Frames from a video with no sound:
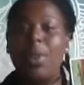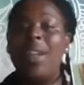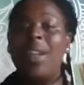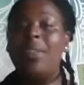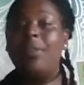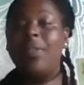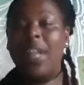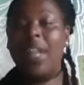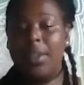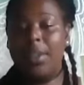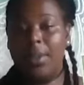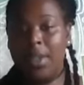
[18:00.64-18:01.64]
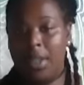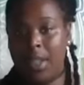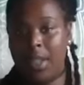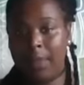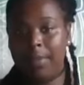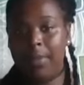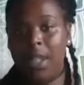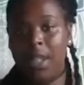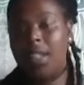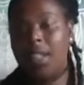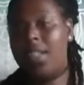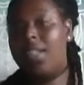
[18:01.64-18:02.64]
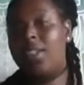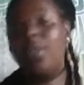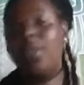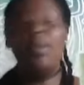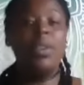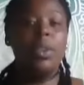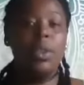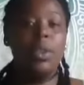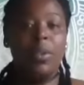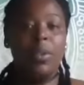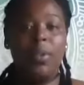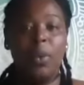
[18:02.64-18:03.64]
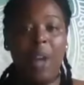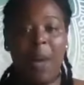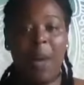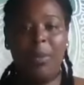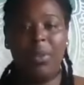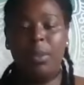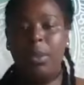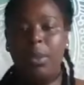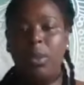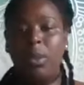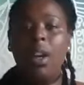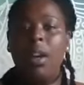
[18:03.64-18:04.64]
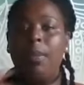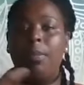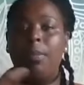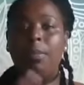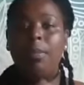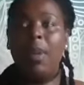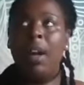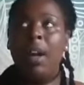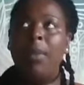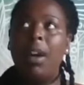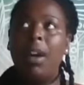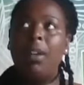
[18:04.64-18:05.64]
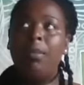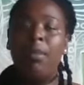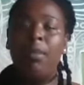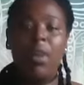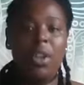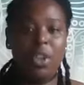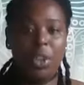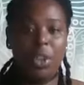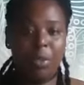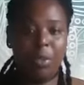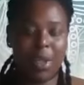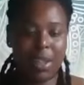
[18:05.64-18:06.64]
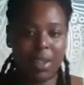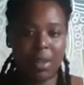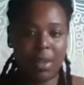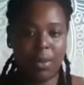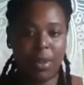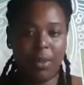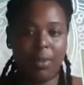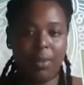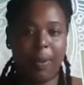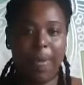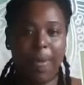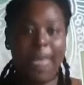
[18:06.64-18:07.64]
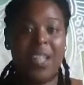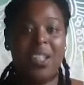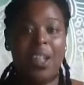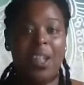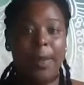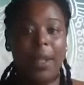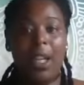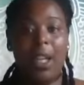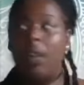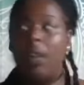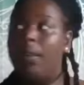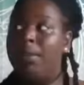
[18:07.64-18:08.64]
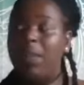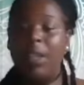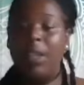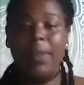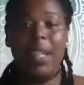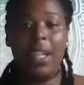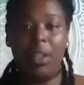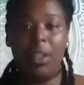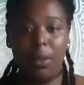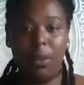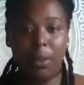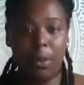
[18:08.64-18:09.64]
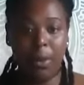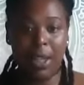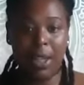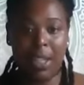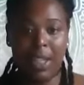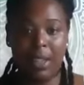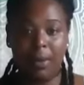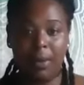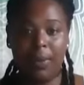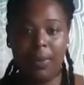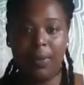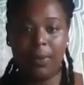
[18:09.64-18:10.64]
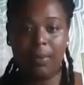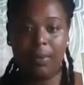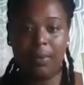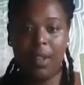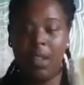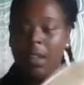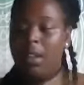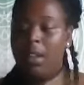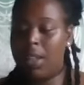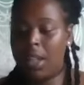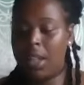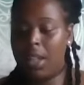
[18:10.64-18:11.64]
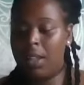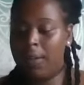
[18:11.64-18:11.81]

add value to them. This is someone who you would feel comfortable merging your business with, stepping out, maybe getting on the property ladder with. Okay.